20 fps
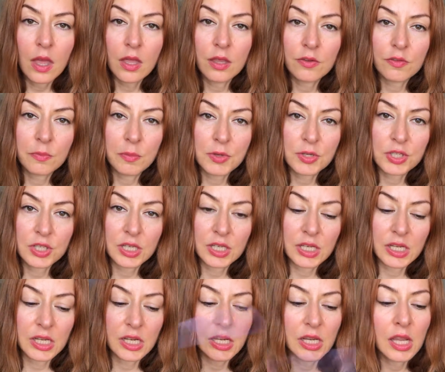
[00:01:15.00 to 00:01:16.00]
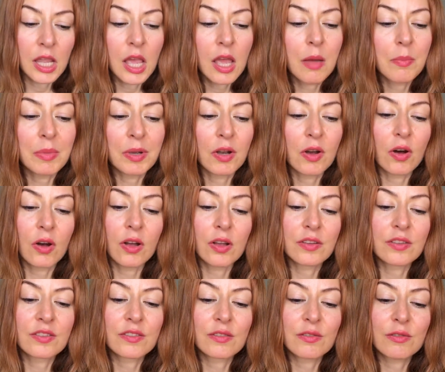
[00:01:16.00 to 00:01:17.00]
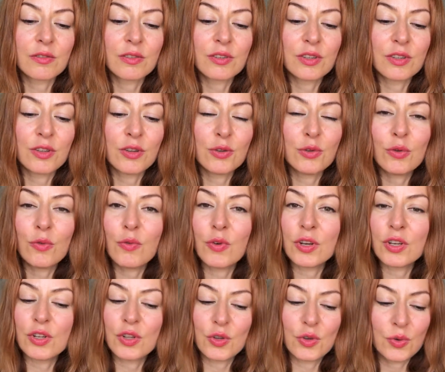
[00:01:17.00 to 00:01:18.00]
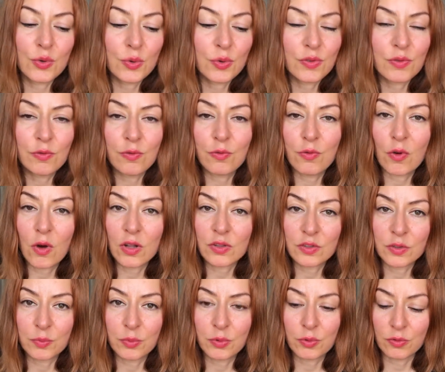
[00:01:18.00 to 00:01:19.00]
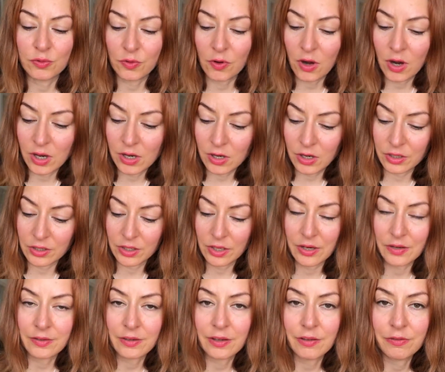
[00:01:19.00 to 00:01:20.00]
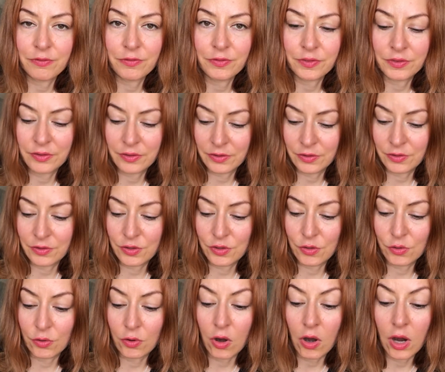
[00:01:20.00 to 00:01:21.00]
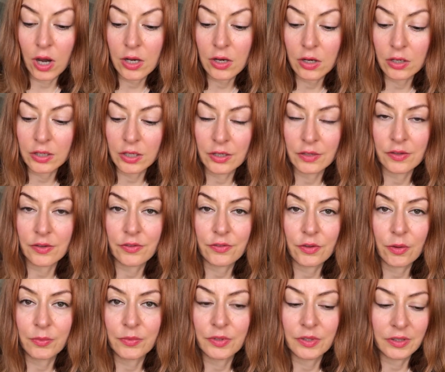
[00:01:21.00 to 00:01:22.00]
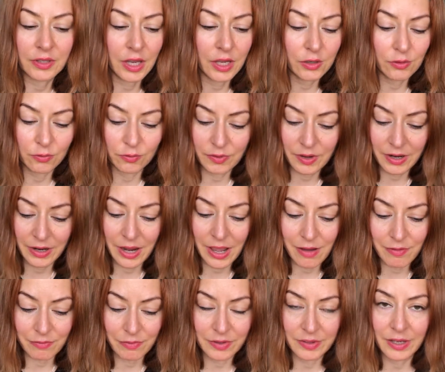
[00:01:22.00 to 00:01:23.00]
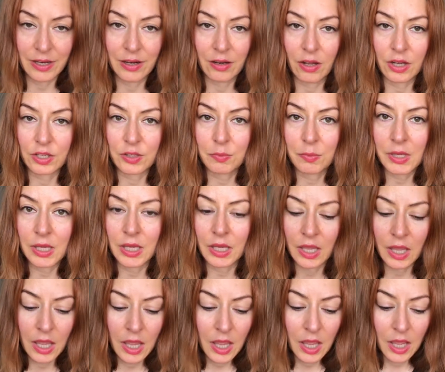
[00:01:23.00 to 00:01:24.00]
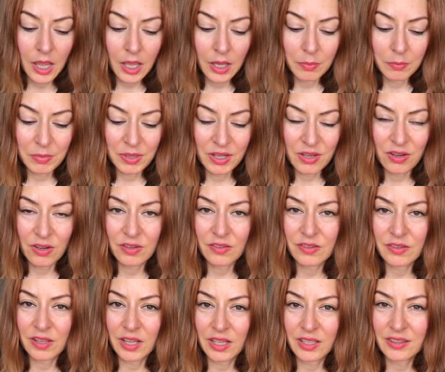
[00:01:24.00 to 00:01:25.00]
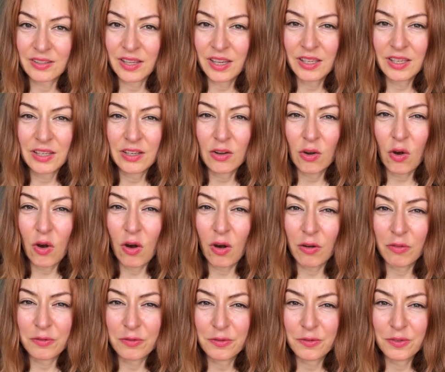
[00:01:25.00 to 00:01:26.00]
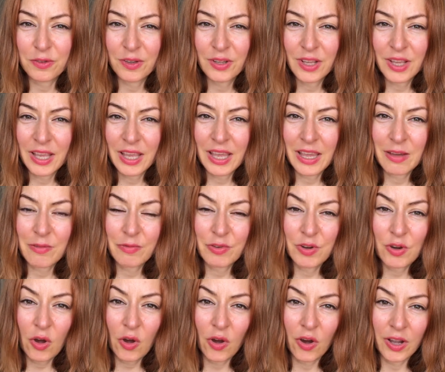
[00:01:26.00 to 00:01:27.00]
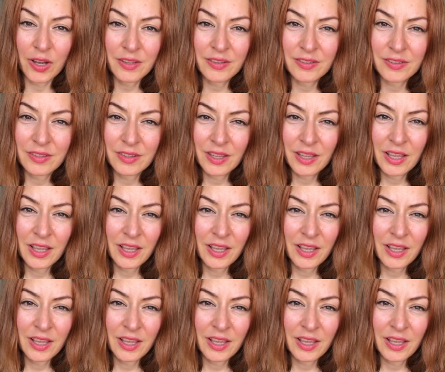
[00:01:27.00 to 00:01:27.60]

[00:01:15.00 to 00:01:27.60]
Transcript: especially because you don't want to use waterproof eyeliners if your eyeliner is something that you wear every day like me, because like taking it off every night